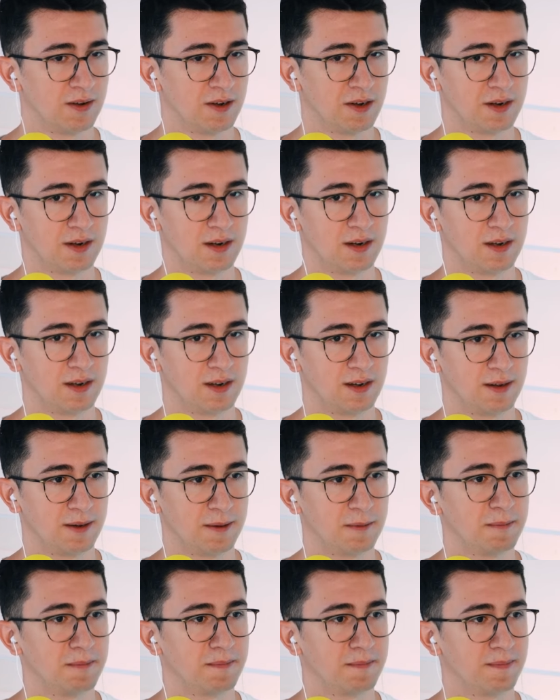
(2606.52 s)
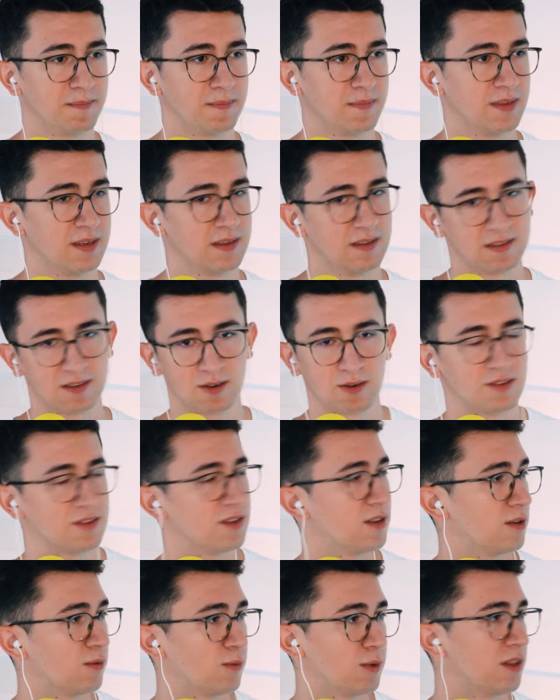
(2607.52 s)
On it's
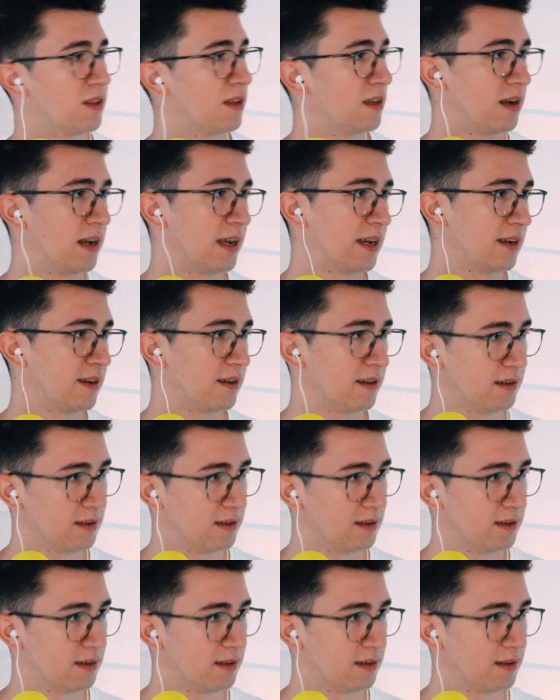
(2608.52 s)
concerned with the